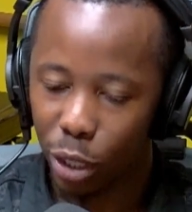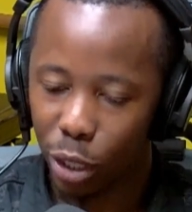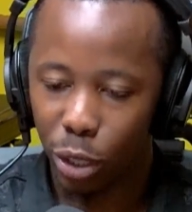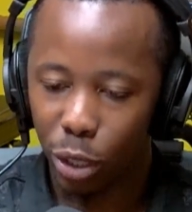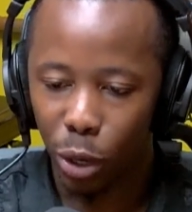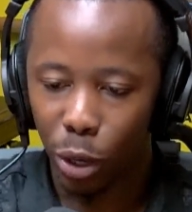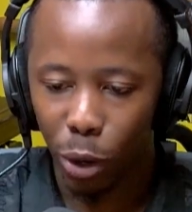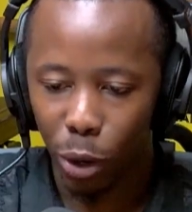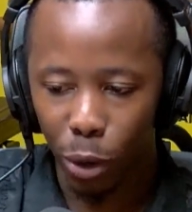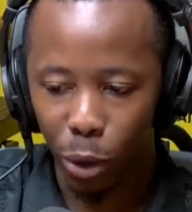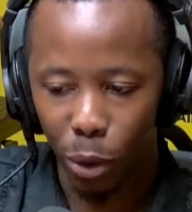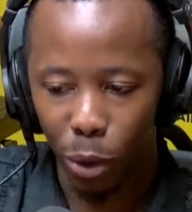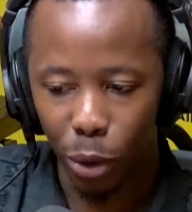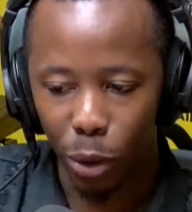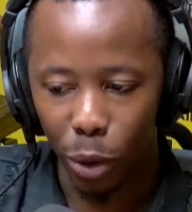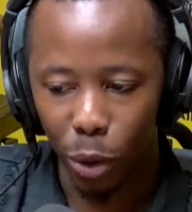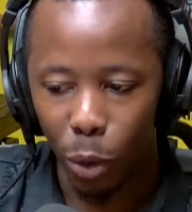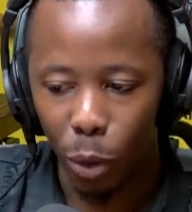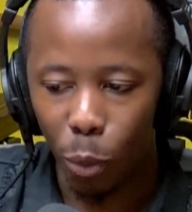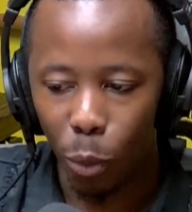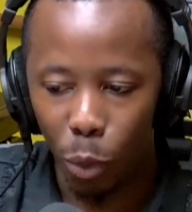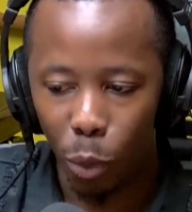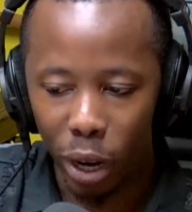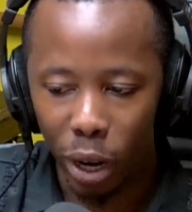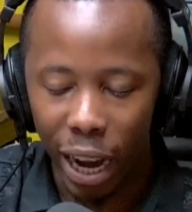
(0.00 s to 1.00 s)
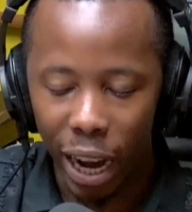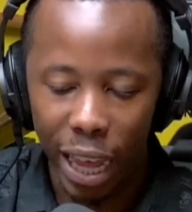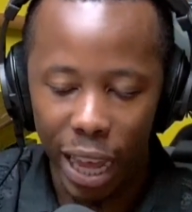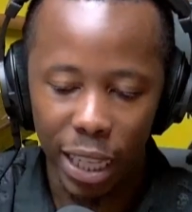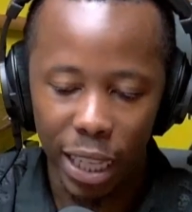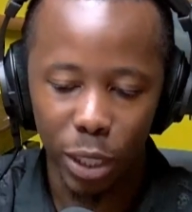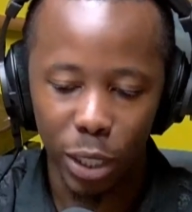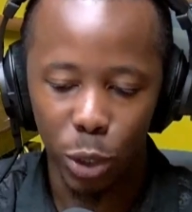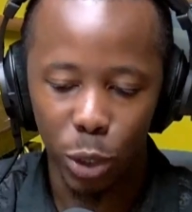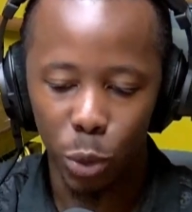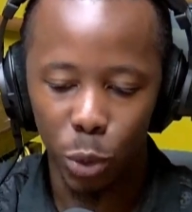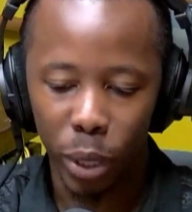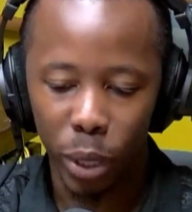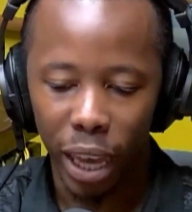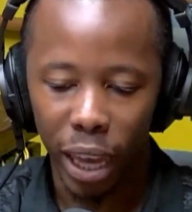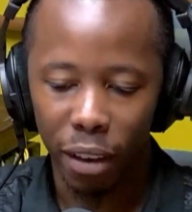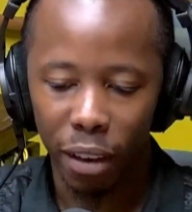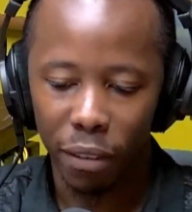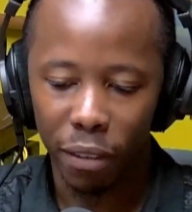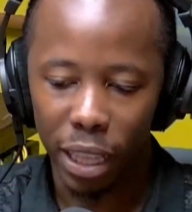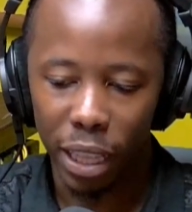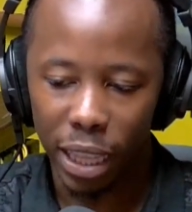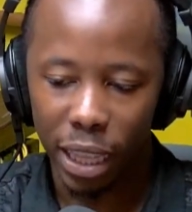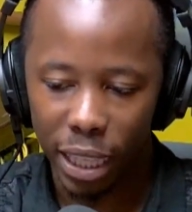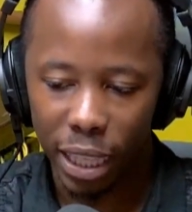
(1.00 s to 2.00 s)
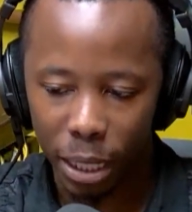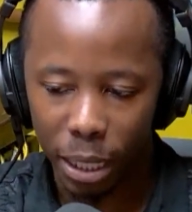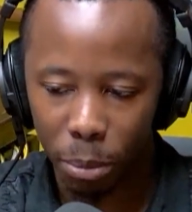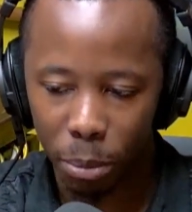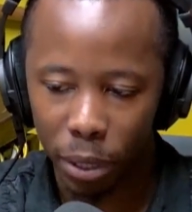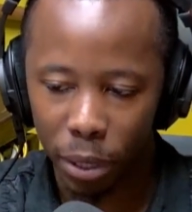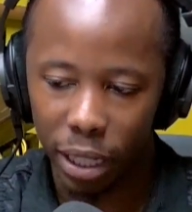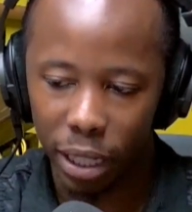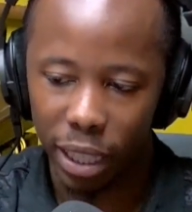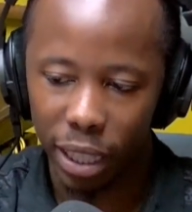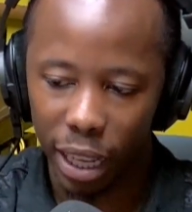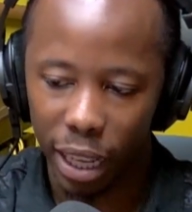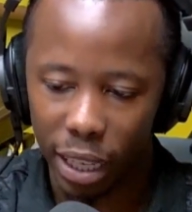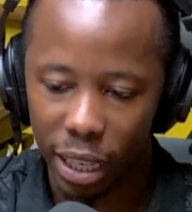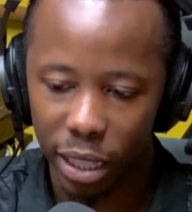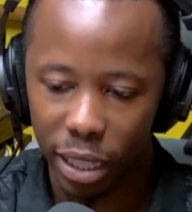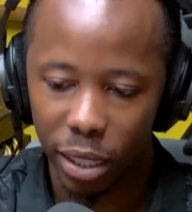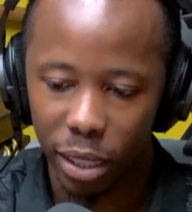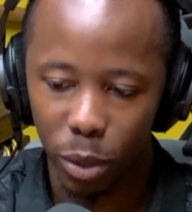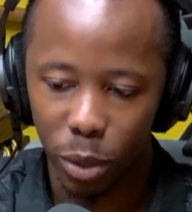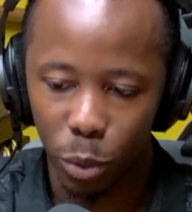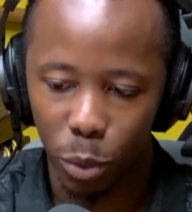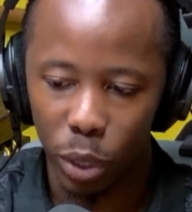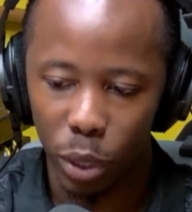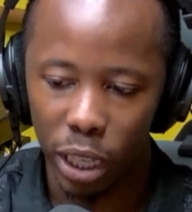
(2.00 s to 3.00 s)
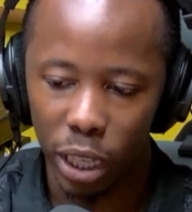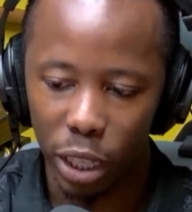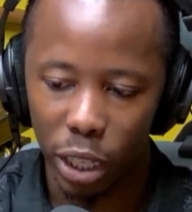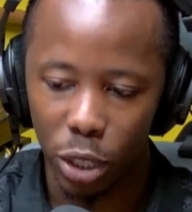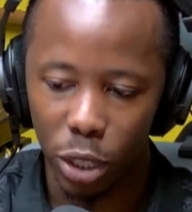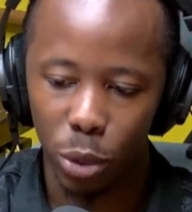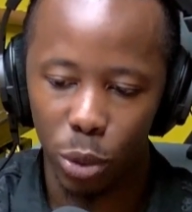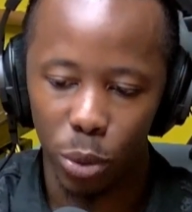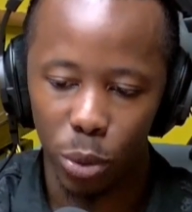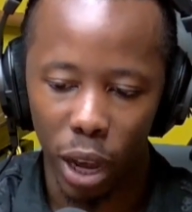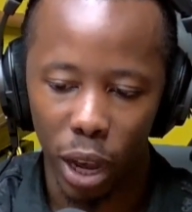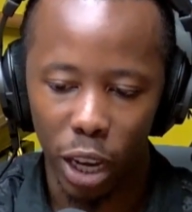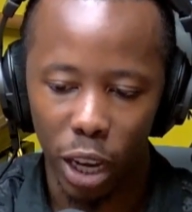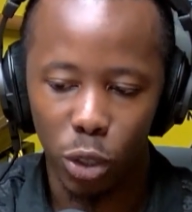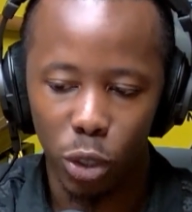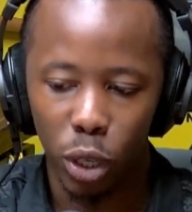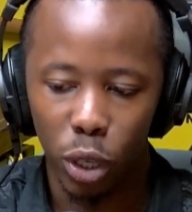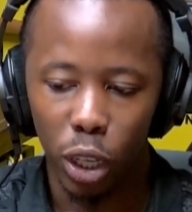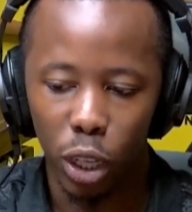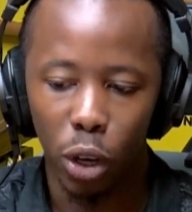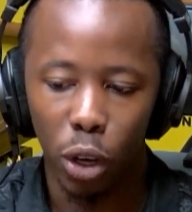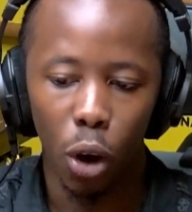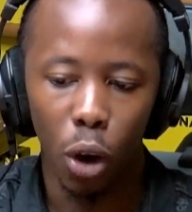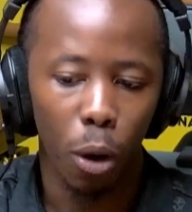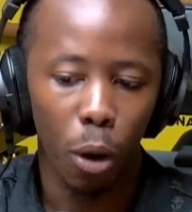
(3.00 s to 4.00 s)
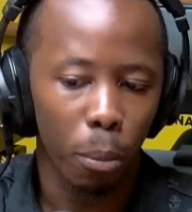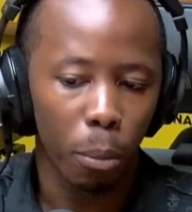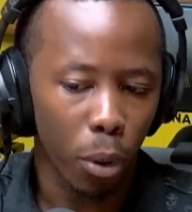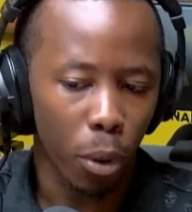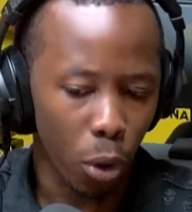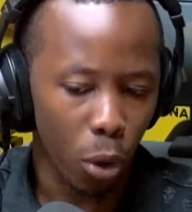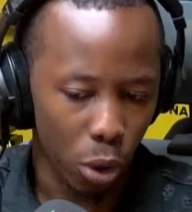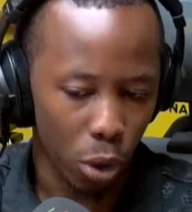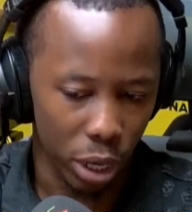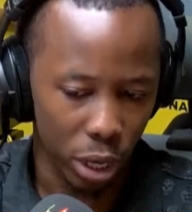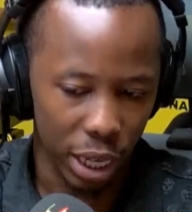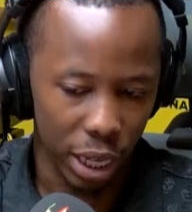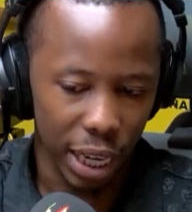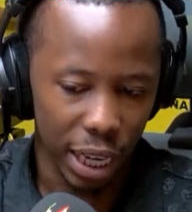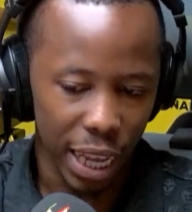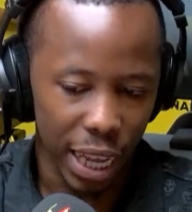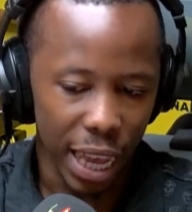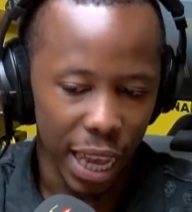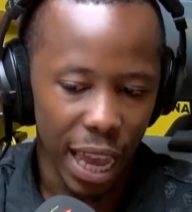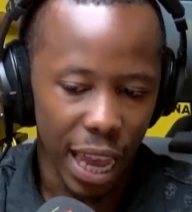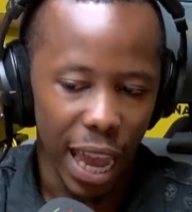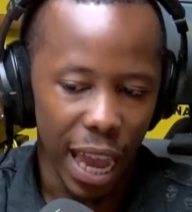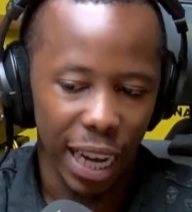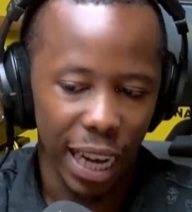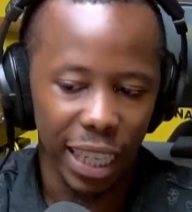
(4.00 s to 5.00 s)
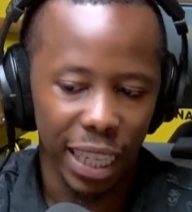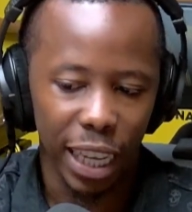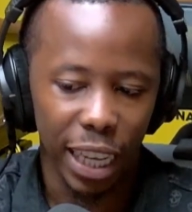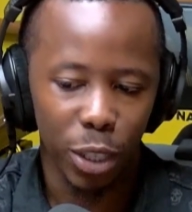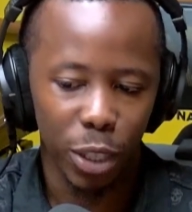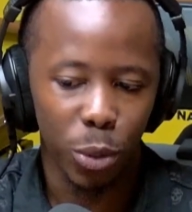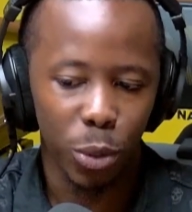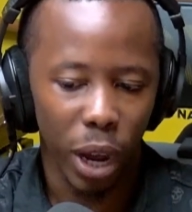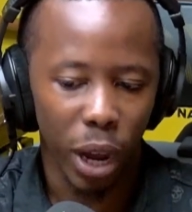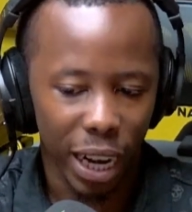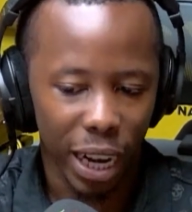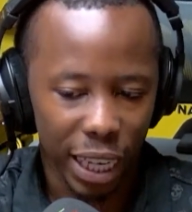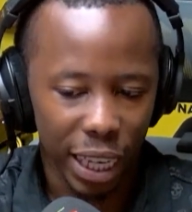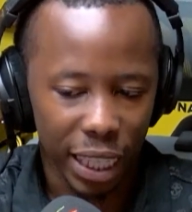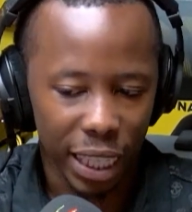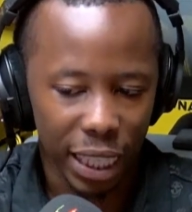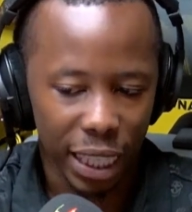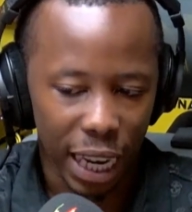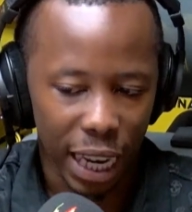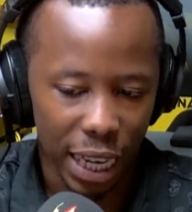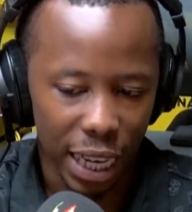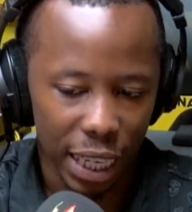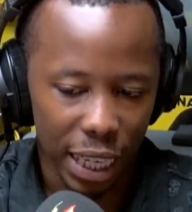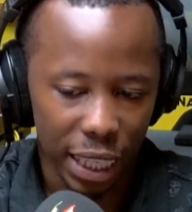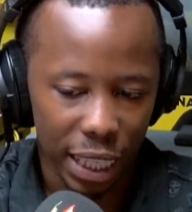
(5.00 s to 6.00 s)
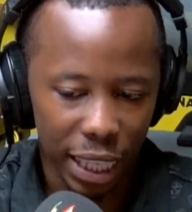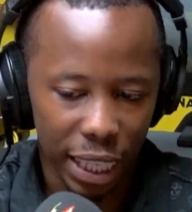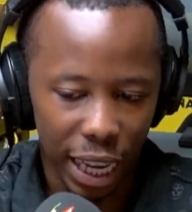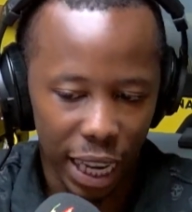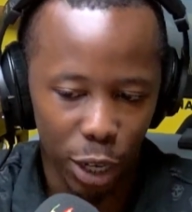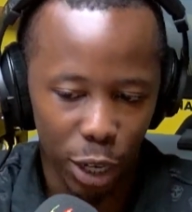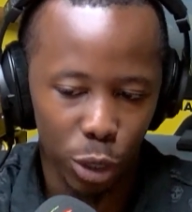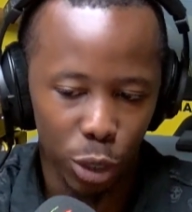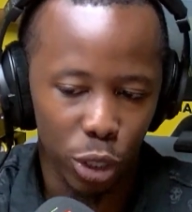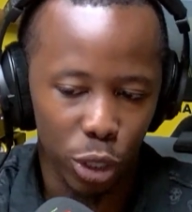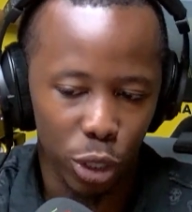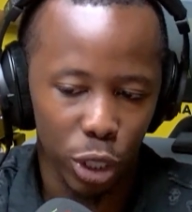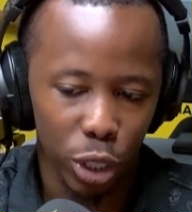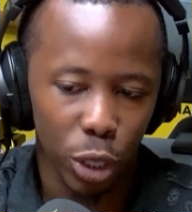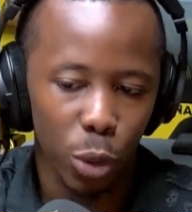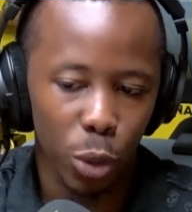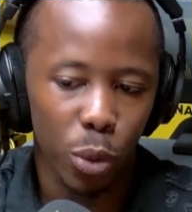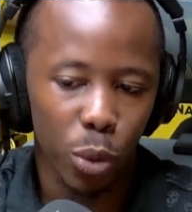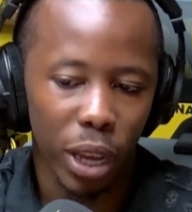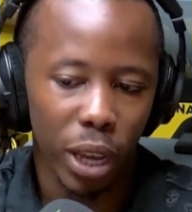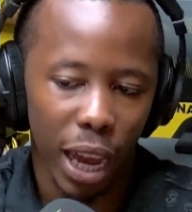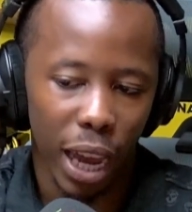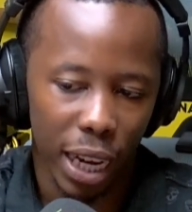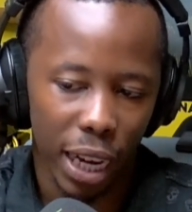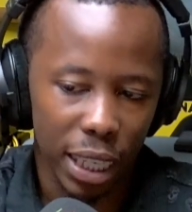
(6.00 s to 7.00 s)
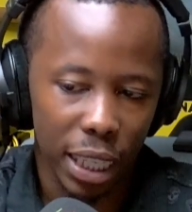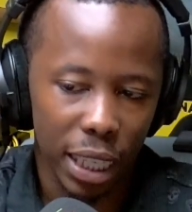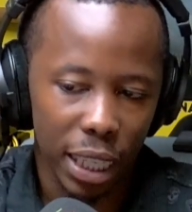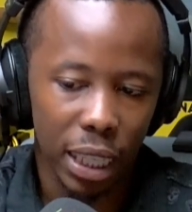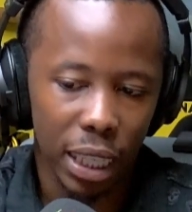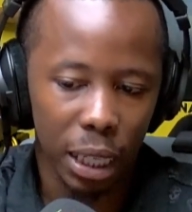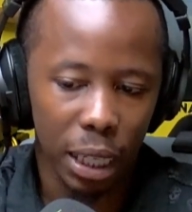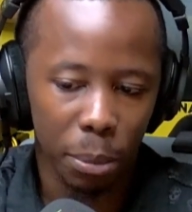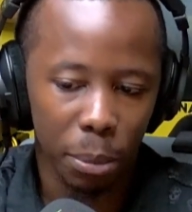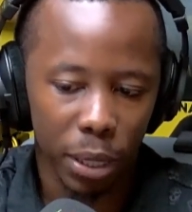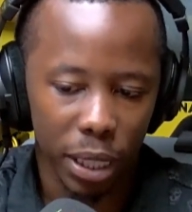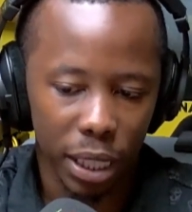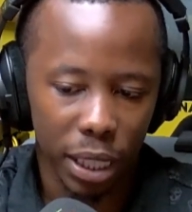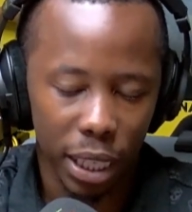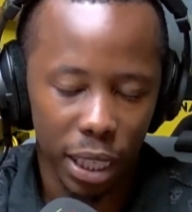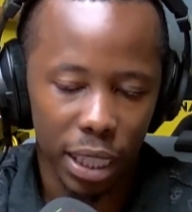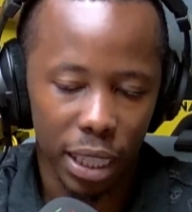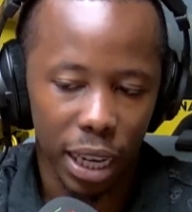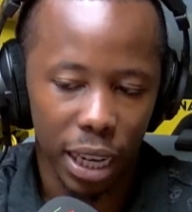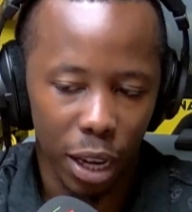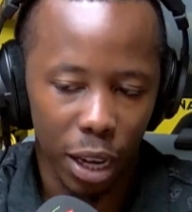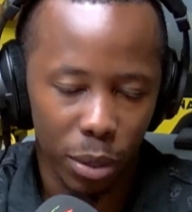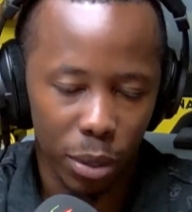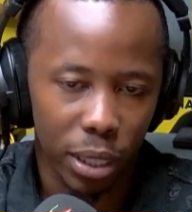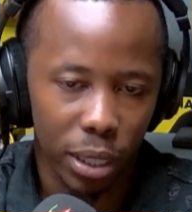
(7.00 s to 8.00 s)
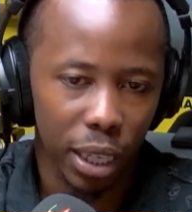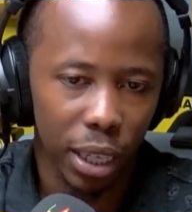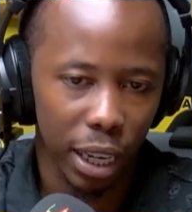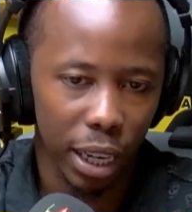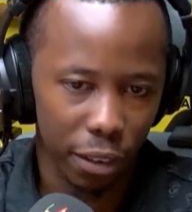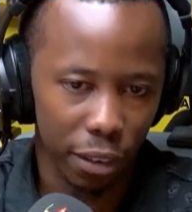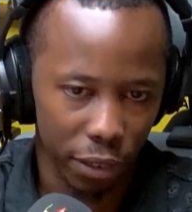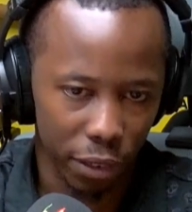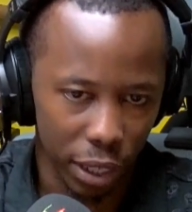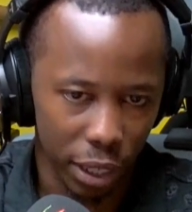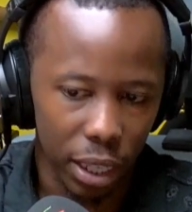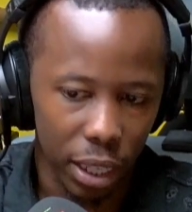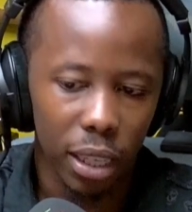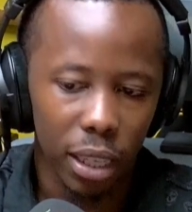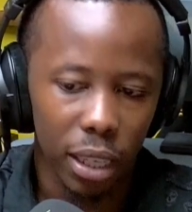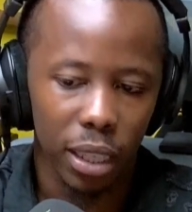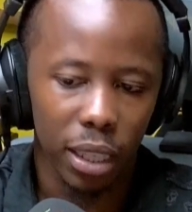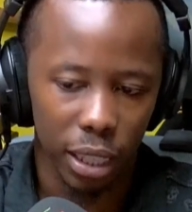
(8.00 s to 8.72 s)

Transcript: So what else do we have in this bill that we need to actually comp on and get to understand it and not just look at the 3% yeah, housing yeah. levy?